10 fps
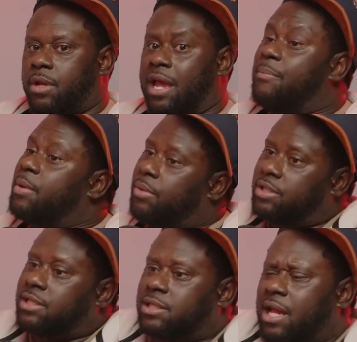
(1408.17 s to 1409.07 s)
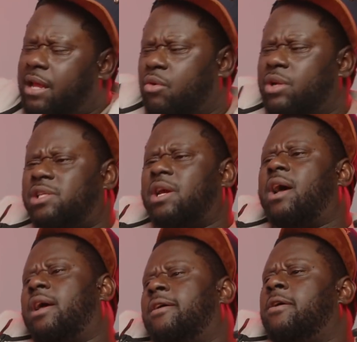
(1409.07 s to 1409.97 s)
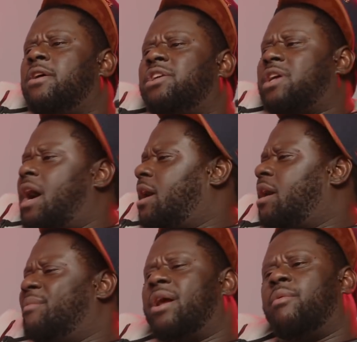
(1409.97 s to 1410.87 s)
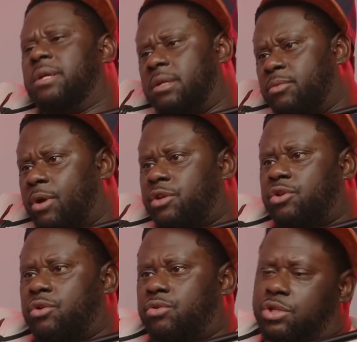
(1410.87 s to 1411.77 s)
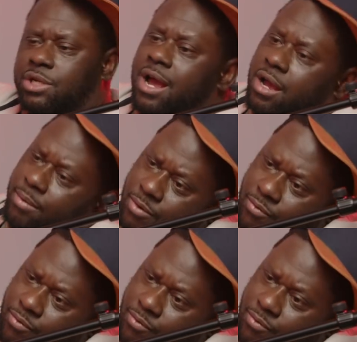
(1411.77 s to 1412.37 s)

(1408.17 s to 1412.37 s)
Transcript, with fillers: And people are just like, yo, it's Sean. Sean coming out with NWX jersey. Sean coming out